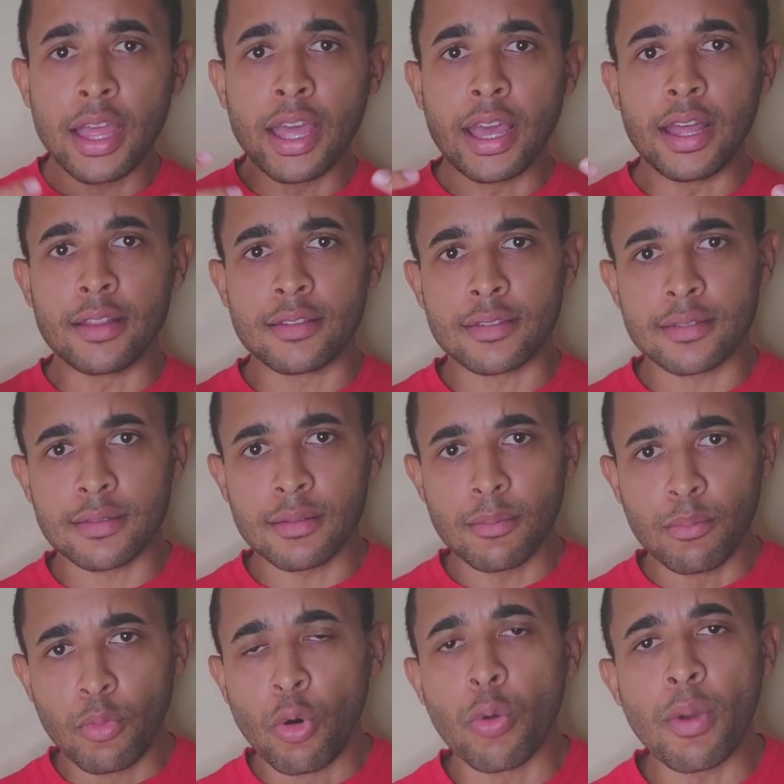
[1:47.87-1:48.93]
it's
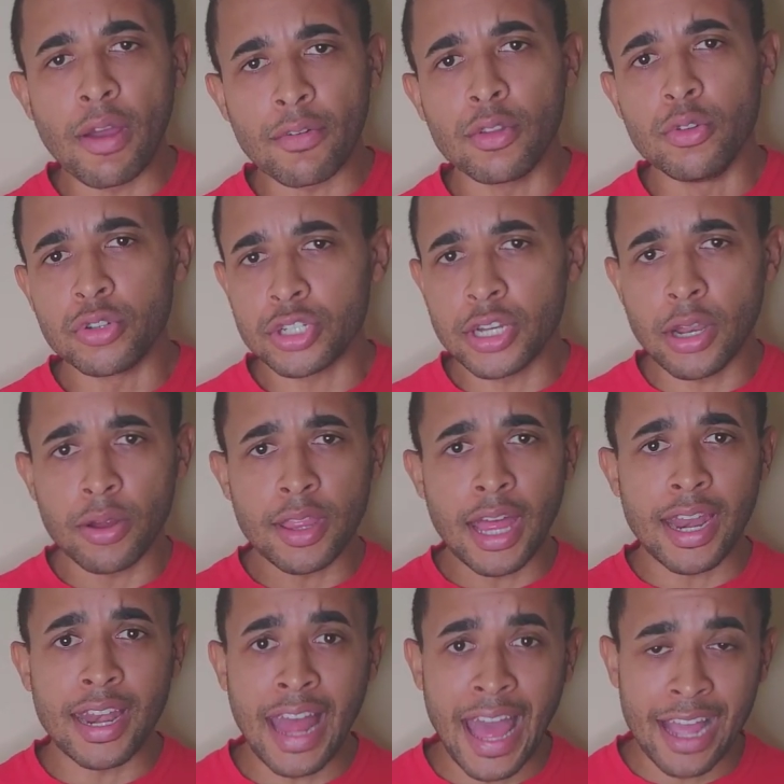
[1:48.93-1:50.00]
more revolutionary than
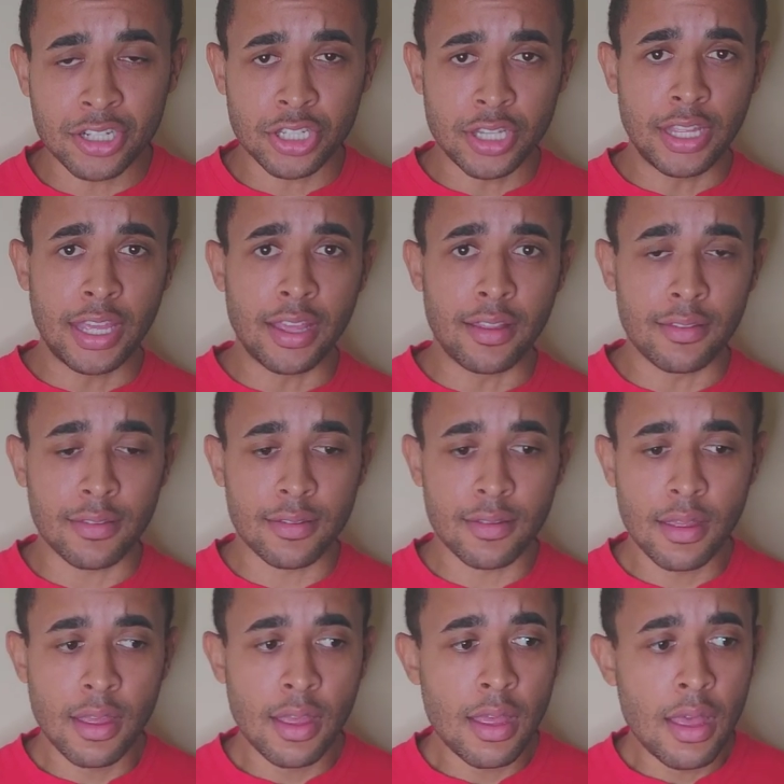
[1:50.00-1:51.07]
it actually is.
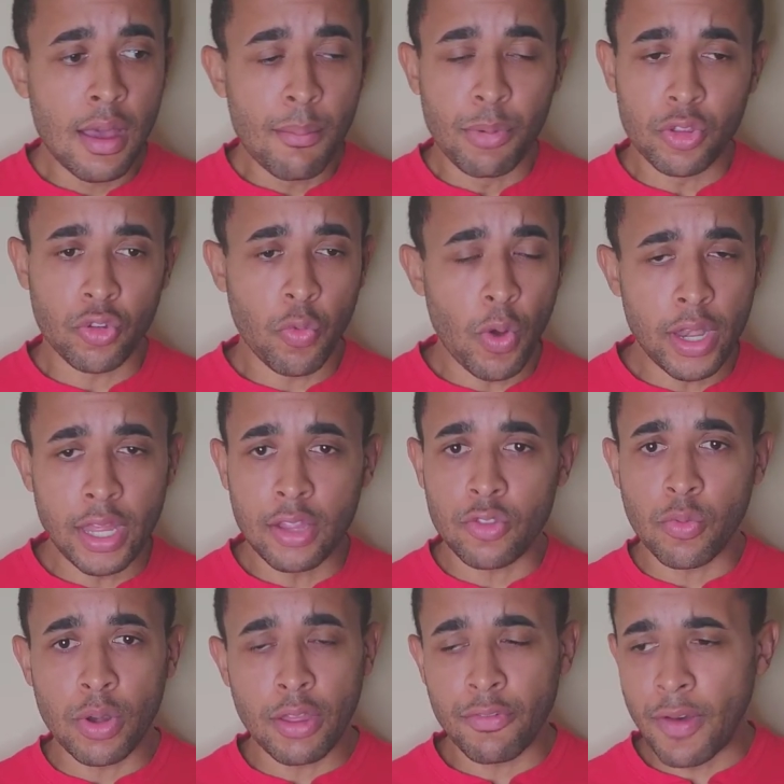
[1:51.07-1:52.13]
But 20,
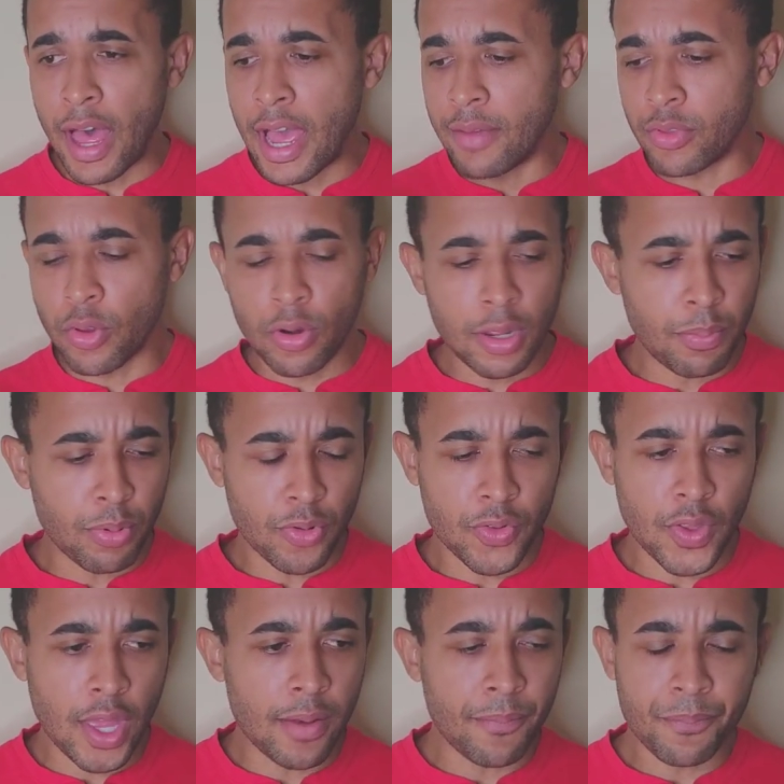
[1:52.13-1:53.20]
25,
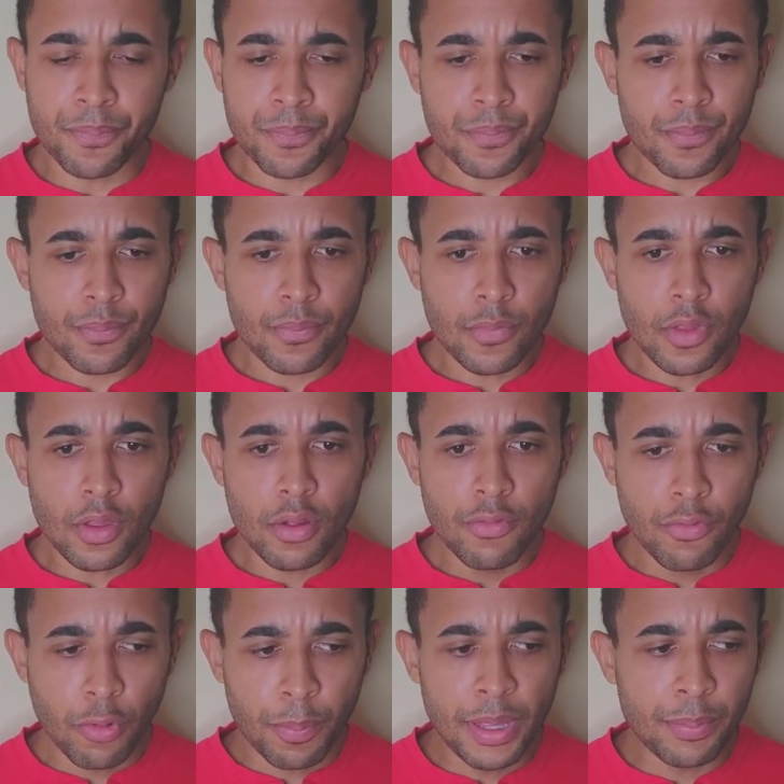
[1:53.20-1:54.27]
30%
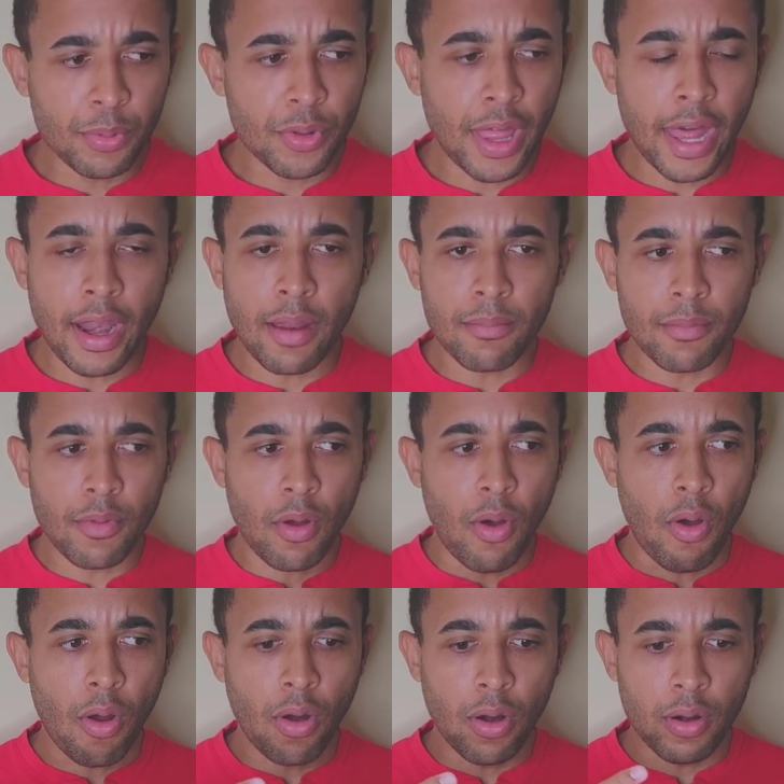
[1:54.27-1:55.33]
for people that
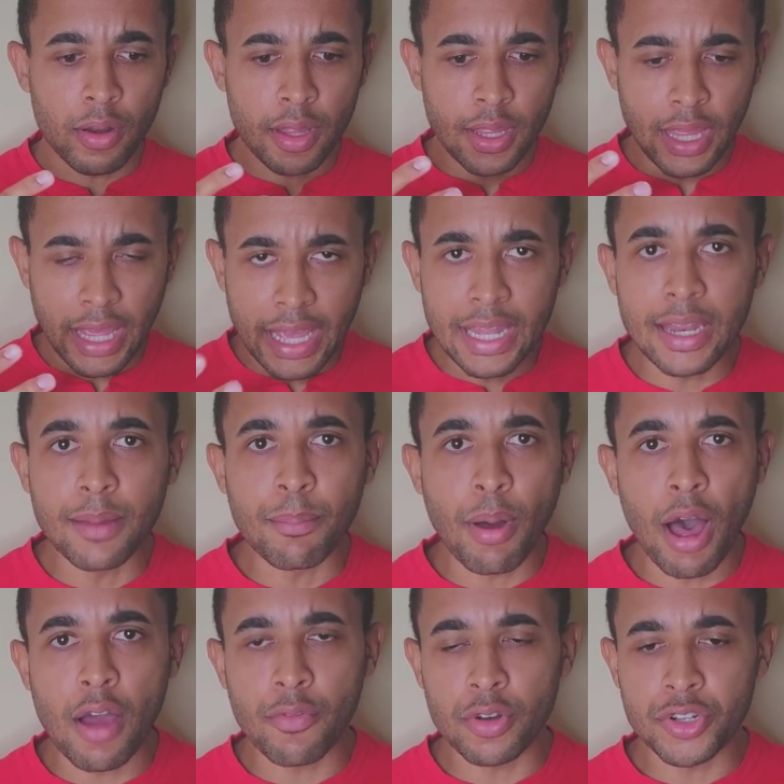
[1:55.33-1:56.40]
are in
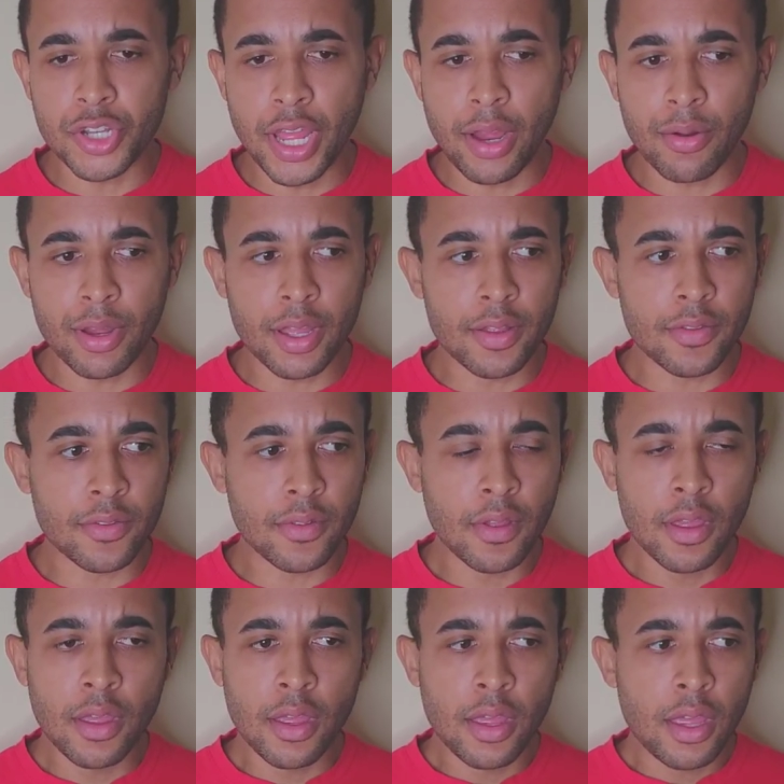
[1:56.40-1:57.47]
impoverished areas
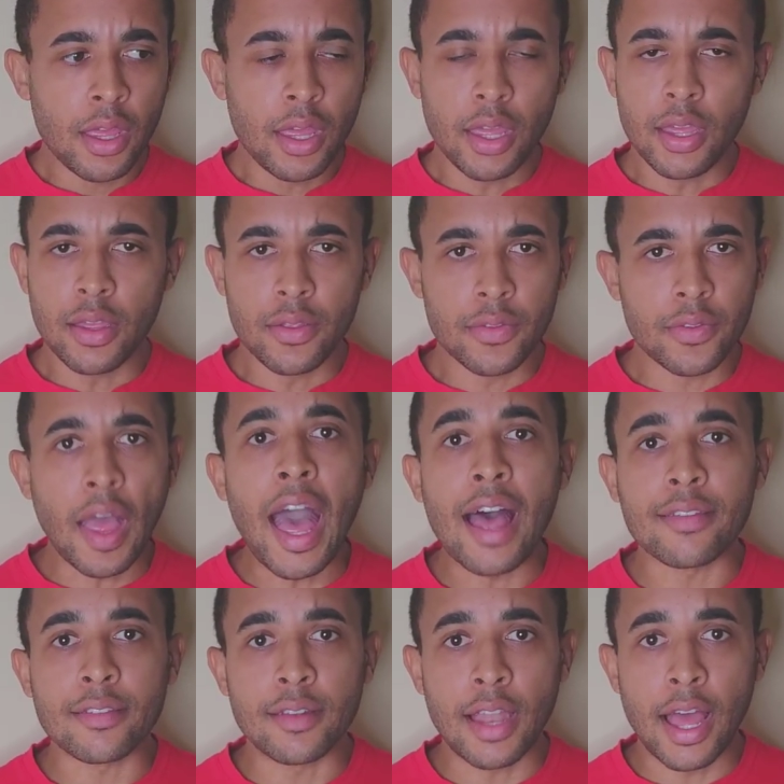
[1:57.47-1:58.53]
is
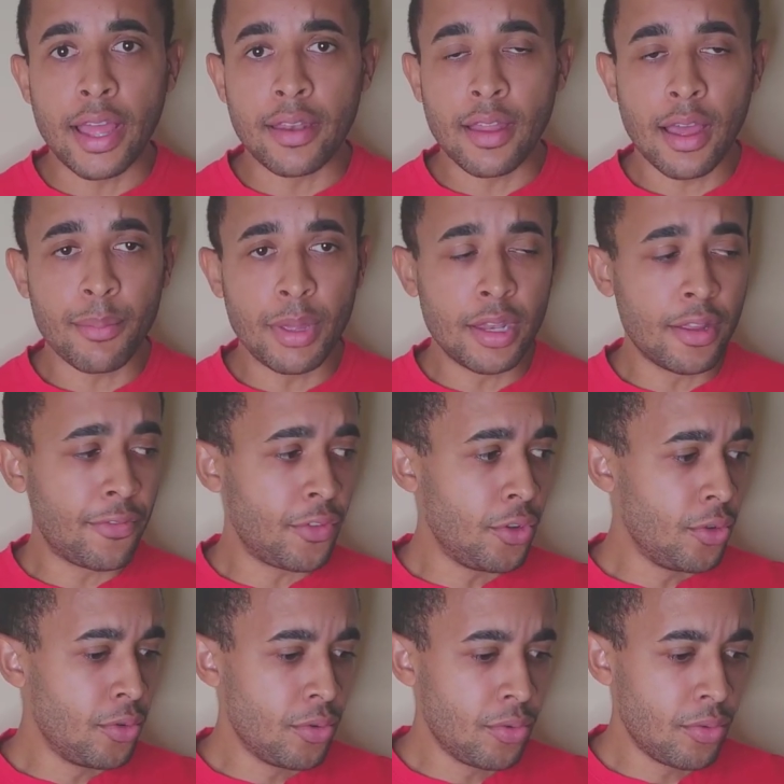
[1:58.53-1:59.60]
asinine. I mean, if
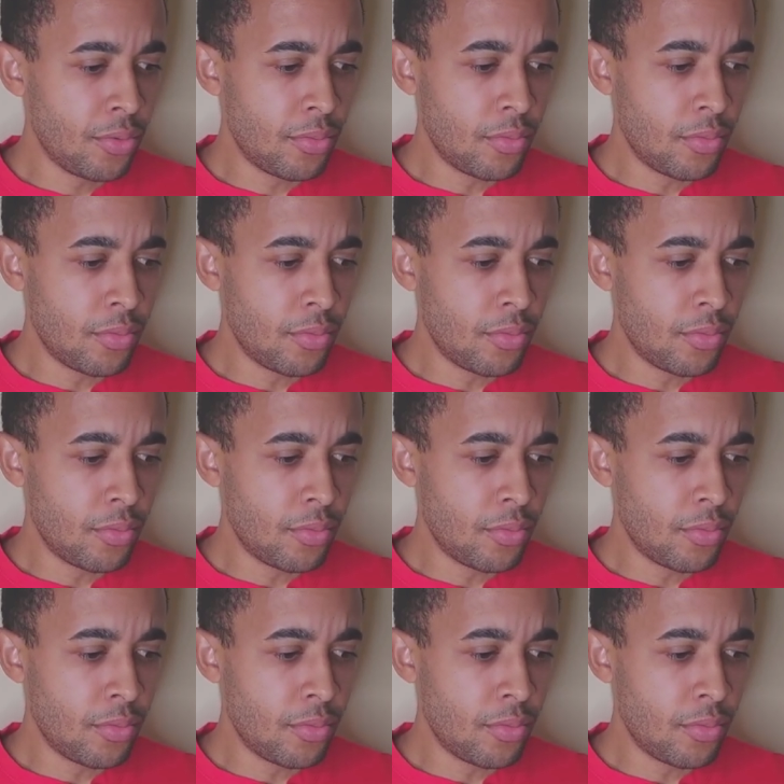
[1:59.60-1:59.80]
you